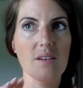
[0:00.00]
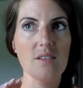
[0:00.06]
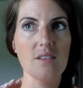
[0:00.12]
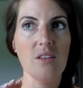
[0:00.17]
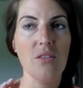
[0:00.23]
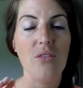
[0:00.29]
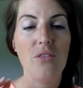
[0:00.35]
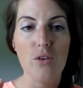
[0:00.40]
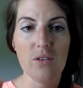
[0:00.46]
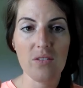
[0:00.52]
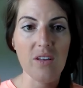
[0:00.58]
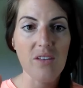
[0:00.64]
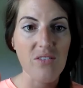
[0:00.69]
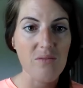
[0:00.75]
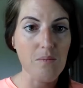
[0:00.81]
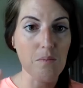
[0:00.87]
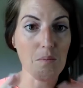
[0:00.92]
the
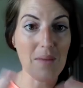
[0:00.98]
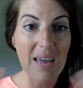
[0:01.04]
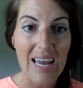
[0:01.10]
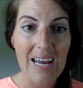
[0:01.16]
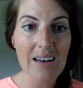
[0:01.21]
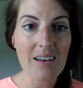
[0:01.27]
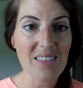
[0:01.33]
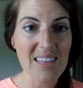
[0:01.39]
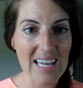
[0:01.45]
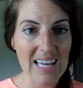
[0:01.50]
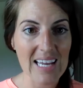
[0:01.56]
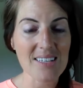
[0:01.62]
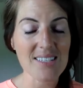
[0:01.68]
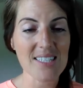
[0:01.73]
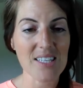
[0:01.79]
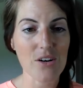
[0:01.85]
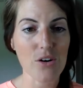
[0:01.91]
main
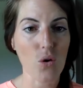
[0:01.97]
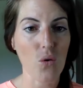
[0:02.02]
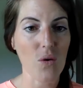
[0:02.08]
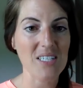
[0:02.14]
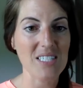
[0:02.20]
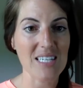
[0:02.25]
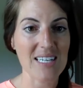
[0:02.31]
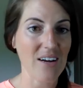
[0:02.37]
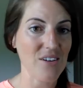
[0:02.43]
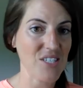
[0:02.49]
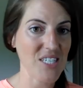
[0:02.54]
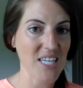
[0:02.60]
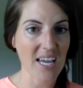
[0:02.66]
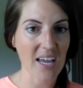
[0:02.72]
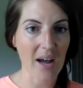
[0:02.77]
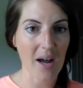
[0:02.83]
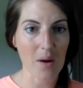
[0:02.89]
things that are going to now
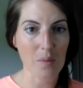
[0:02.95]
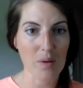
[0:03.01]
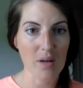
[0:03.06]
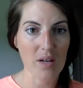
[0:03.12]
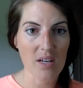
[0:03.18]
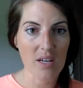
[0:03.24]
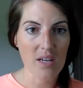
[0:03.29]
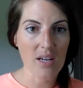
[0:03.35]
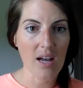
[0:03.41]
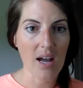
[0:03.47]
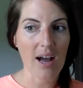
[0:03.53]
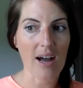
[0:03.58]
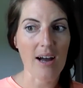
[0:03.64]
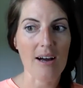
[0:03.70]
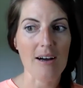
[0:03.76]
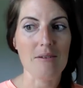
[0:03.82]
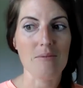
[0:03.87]
take up
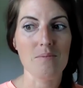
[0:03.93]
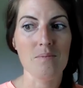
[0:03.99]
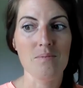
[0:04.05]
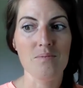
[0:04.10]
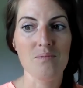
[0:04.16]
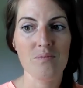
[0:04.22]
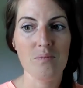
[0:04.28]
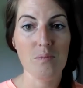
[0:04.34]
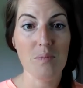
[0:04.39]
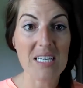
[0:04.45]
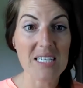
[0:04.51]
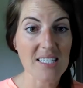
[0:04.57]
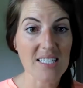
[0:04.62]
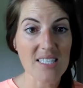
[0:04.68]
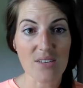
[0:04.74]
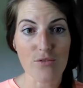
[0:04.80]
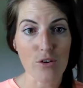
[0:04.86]

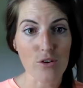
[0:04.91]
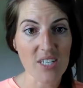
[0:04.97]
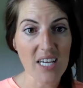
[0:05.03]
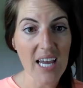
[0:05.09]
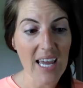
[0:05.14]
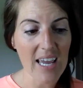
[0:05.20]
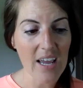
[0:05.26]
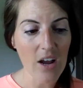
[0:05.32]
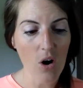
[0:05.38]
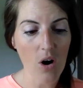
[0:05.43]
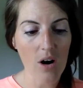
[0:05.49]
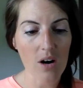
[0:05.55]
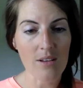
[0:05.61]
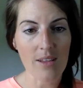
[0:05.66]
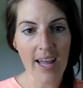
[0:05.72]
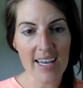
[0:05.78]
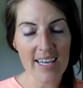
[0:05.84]
pieces of your day
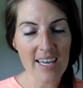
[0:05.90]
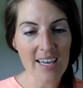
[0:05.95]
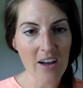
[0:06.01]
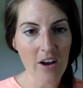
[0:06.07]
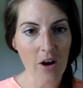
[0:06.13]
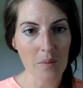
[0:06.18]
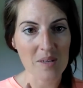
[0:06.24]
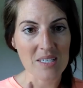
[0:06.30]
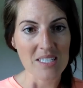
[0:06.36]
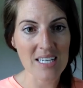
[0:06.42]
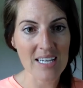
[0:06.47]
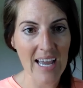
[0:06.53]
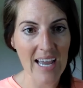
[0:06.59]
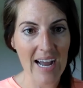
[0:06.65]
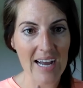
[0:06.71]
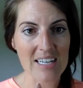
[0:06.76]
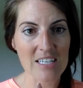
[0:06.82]
are liking and commenting,
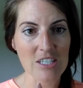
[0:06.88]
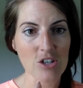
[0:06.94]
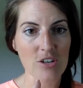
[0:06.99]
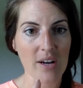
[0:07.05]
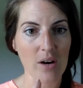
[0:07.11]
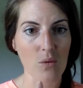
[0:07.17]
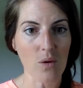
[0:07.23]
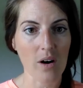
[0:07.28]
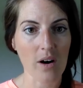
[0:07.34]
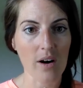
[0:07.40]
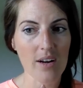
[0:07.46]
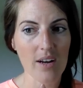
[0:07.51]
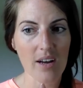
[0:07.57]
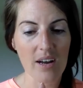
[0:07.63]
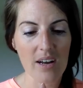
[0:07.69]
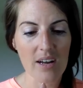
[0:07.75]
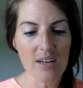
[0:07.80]
adding to your network,
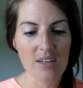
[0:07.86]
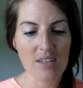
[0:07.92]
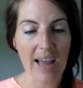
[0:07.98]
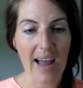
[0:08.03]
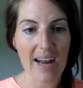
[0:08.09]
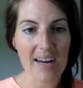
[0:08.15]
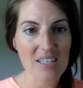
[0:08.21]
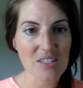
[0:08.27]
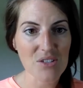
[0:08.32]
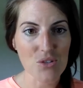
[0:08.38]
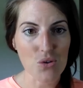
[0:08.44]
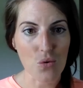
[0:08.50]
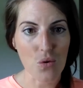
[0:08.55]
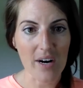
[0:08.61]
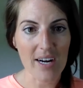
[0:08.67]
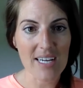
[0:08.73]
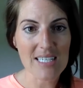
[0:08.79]
adding
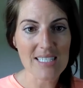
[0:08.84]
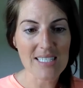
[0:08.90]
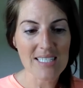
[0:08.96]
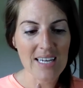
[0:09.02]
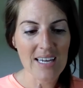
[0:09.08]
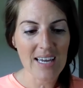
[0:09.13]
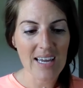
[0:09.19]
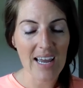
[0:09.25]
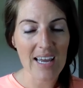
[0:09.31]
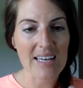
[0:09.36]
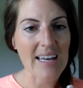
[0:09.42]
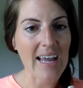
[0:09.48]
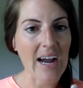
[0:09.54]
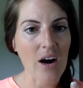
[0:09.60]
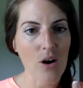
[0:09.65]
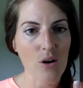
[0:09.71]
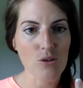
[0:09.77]
stories, and
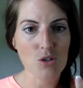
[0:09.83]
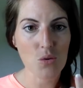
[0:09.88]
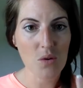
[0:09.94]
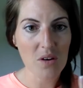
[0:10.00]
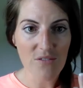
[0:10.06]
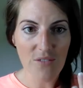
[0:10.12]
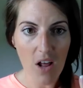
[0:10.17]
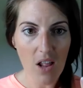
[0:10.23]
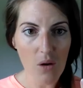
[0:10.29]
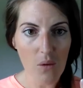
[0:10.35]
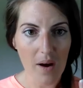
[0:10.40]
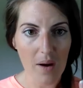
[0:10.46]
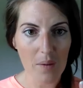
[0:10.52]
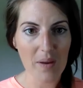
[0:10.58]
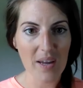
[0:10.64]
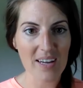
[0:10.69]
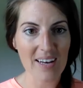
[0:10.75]
now doing
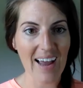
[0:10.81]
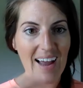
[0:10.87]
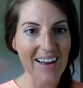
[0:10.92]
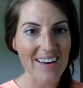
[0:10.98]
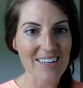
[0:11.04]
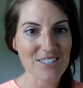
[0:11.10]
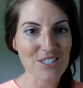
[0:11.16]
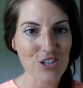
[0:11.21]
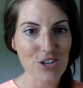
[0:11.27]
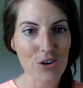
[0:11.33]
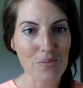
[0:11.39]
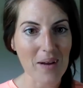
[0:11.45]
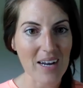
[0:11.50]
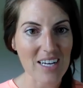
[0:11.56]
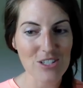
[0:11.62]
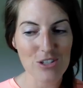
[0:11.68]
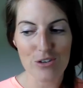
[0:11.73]
follow-up and adding to your
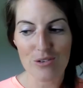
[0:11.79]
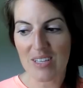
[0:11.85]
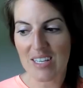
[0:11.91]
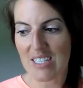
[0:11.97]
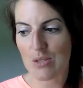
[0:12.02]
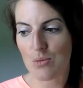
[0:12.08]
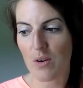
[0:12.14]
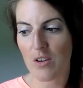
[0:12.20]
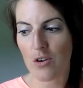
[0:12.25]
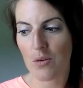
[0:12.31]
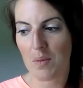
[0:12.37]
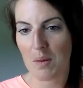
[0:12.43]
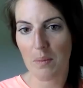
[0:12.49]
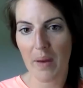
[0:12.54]
master list, whether it be